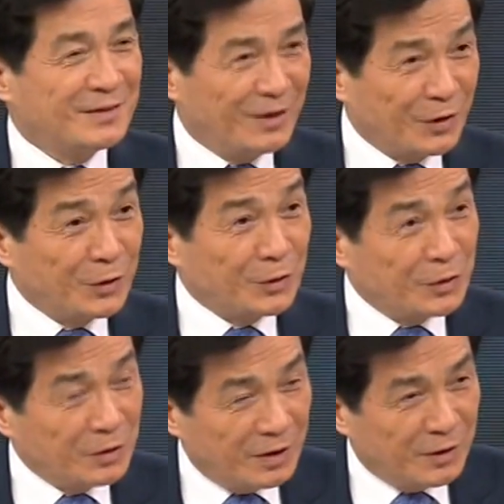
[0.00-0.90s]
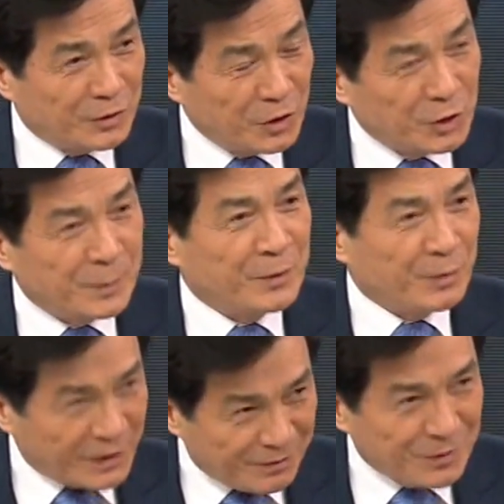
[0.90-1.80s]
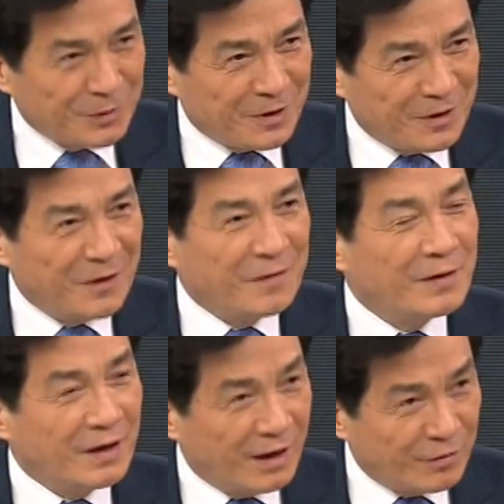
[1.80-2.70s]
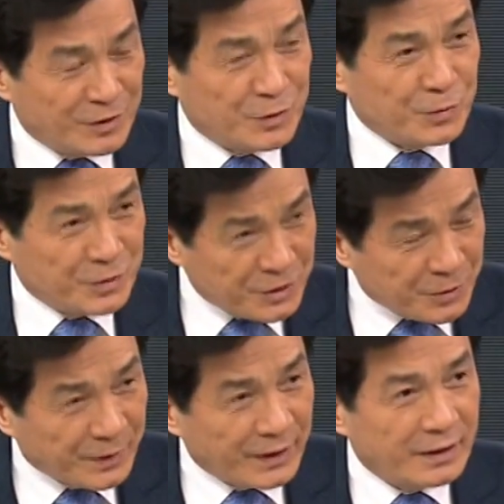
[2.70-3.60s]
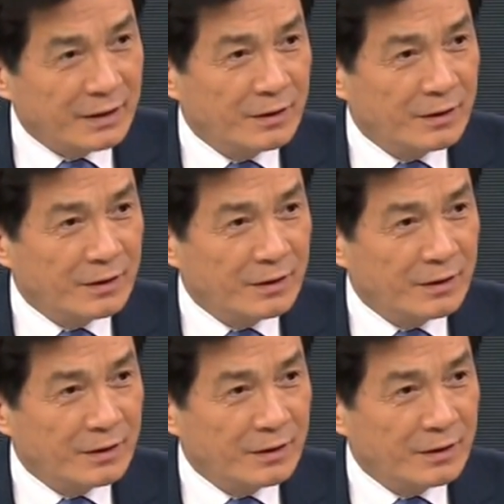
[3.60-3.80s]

or autonomy, whatever you call, of the judiciary